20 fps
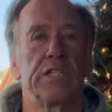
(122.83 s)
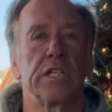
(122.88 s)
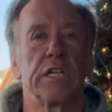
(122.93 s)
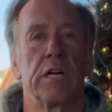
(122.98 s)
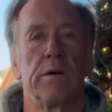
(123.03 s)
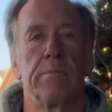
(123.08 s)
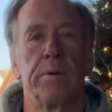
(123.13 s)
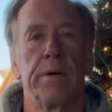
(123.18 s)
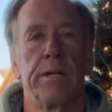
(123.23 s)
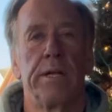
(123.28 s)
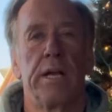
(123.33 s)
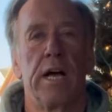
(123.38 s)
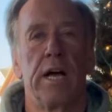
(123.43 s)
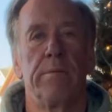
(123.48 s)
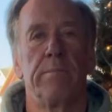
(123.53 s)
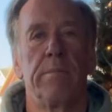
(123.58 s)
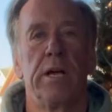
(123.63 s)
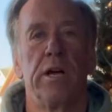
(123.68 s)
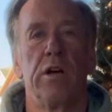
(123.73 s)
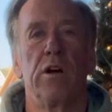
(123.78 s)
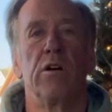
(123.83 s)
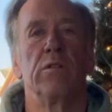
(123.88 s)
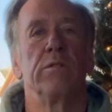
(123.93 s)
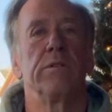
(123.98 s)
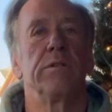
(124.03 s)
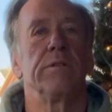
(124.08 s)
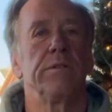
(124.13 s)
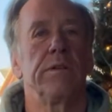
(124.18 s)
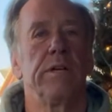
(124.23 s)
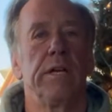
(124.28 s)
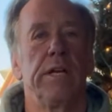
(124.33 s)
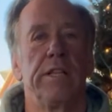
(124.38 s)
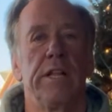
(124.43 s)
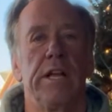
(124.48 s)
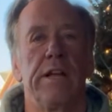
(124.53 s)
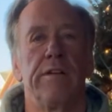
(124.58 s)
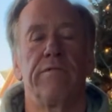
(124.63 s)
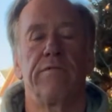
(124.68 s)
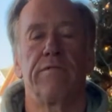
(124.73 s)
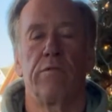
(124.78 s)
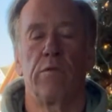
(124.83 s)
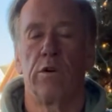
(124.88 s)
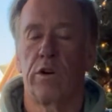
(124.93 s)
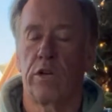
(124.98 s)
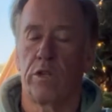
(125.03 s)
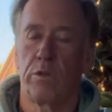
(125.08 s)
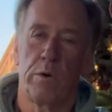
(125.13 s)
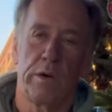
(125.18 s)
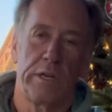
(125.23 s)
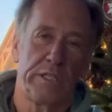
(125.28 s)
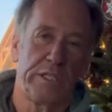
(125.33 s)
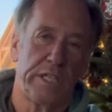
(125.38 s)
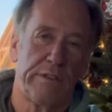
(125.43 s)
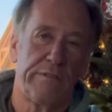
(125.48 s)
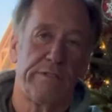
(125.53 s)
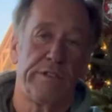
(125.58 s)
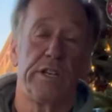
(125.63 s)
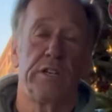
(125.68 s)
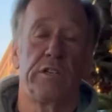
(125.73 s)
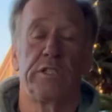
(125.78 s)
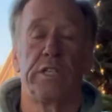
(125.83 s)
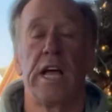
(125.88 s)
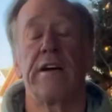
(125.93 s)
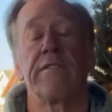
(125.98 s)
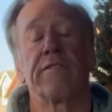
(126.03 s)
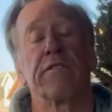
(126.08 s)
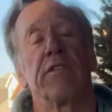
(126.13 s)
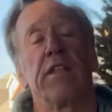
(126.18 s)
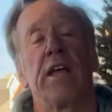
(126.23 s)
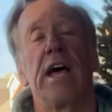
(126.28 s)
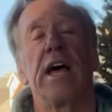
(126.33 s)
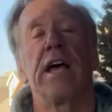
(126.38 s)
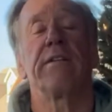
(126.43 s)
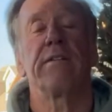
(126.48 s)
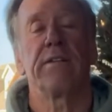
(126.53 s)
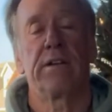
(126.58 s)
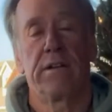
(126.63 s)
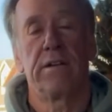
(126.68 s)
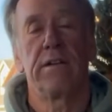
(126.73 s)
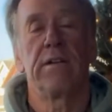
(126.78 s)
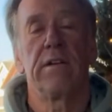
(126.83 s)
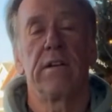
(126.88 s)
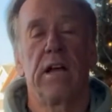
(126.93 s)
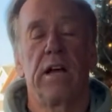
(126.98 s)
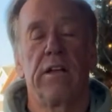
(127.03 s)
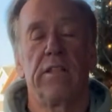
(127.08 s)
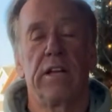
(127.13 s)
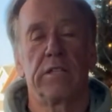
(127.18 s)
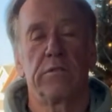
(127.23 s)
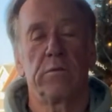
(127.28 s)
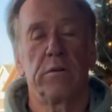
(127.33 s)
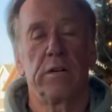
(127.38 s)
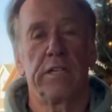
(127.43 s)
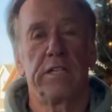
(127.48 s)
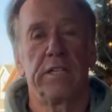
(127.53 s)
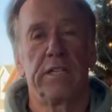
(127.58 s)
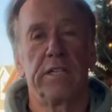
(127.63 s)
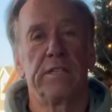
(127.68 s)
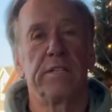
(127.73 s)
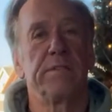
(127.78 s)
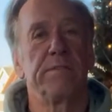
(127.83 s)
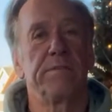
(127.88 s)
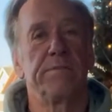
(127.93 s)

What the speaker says: a company on my own. And then for 27 years after that, that's what I did.